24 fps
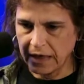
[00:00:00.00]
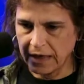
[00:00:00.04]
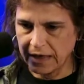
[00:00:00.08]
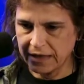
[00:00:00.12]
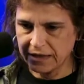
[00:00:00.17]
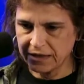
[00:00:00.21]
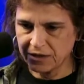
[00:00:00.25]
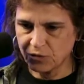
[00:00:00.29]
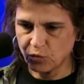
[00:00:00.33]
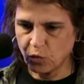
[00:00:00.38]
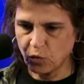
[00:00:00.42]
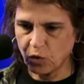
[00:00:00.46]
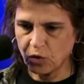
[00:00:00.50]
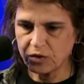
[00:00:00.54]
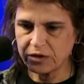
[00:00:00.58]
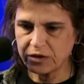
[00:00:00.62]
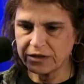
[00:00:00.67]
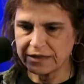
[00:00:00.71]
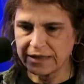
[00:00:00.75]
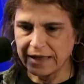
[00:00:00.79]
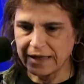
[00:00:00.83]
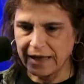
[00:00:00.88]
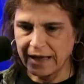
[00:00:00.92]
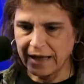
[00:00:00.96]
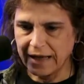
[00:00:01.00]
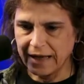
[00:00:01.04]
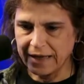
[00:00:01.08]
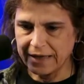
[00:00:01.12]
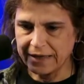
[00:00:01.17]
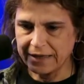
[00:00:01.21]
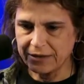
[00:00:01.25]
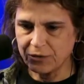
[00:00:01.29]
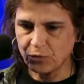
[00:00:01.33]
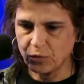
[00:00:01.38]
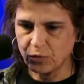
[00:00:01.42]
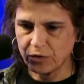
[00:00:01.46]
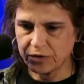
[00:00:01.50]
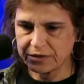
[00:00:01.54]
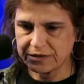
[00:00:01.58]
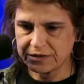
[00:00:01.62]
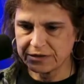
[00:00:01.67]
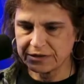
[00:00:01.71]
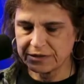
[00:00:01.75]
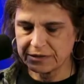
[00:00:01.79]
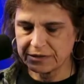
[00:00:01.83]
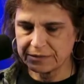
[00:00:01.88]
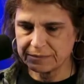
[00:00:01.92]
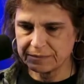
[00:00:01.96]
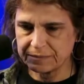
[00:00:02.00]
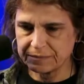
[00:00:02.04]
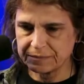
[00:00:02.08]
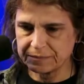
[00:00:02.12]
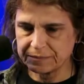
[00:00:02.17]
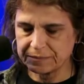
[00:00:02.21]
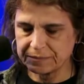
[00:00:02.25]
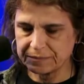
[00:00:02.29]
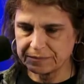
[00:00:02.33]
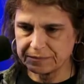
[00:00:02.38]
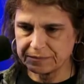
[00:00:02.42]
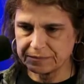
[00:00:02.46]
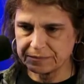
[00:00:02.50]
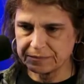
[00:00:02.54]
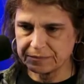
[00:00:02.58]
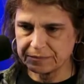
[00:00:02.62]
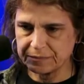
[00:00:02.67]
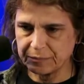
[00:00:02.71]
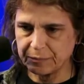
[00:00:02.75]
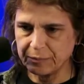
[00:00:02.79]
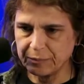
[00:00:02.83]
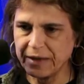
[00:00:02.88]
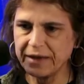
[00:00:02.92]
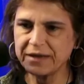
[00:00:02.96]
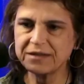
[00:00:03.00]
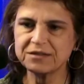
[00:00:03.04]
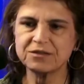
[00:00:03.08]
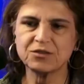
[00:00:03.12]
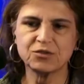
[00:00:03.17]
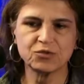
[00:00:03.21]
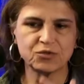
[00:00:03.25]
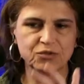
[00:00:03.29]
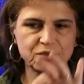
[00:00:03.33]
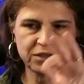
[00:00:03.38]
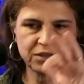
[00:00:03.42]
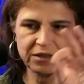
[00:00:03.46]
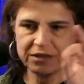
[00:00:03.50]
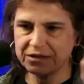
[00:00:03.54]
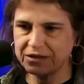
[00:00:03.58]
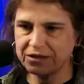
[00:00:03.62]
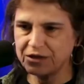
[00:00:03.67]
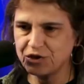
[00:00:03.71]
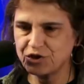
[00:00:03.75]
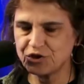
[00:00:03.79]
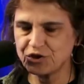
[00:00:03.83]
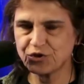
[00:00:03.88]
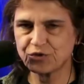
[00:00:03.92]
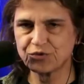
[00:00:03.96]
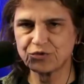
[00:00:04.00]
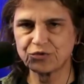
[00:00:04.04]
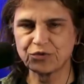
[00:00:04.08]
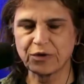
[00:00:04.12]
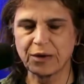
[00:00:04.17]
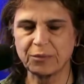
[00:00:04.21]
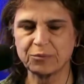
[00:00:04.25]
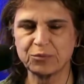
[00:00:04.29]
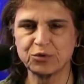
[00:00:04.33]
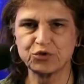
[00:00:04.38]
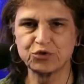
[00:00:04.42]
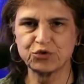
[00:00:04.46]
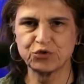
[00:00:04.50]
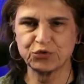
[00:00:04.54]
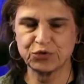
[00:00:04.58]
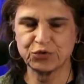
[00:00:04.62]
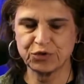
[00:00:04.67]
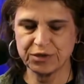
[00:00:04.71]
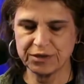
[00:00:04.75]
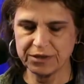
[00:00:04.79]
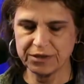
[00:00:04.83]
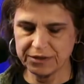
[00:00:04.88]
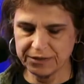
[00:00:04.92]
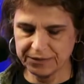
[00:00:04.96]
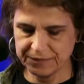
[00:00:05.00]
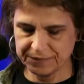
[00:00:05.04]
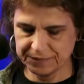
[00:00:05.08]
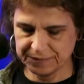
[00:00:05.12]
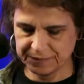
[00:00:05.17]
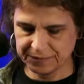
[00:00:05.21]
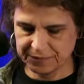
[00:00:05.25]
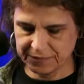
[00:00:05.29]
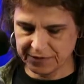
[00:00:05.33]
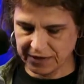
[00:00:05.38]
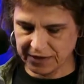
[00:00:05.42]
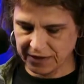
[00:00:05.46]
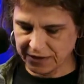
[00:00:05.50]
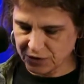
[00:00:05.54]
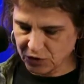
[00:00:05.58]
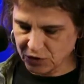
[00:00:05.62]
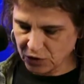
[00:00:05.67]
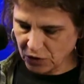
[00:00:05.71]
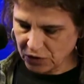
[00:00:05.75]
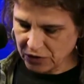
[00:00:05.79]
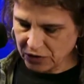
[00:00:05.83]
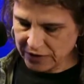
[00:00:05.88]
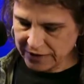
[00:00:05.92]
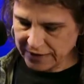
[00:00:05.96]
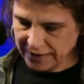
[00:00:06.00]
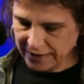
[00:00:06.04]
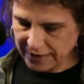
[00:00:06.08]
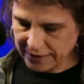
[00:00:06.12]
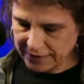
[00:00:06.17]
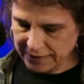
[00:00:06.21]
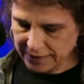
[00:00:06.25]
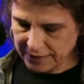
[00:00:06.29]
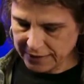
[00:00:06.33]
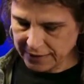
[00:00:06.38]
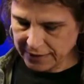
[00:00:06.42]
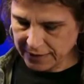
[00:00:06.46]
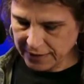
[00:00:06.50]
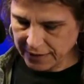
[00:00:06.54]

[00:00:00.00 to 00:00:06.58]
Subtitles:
And what I was, based on the initial troubleshooting, I thought that